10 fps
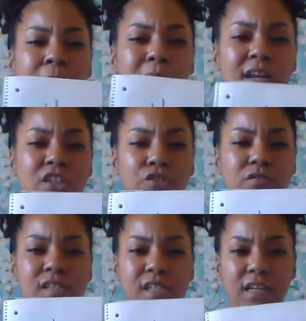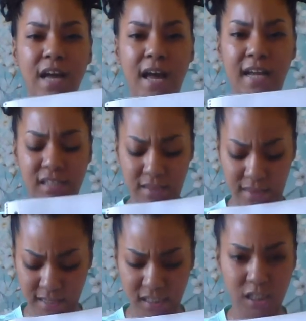But as you see, guys,
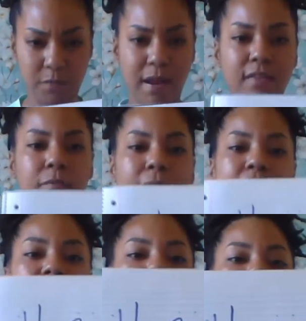this is mathematics.